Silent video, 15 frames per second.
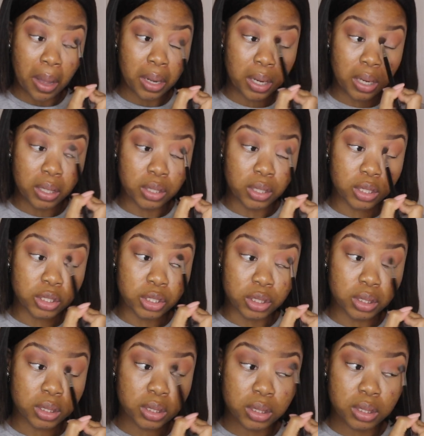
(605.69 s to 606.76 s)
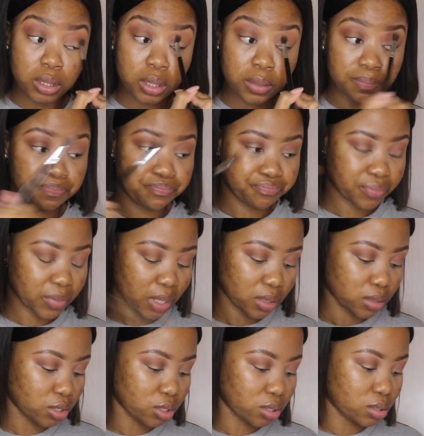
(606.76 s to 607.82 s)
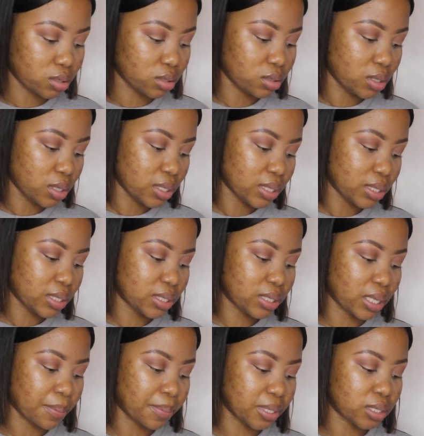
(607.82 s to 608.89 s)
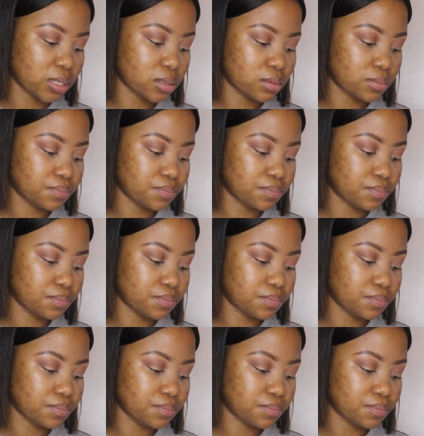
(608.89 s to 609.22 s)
legit, just skip it.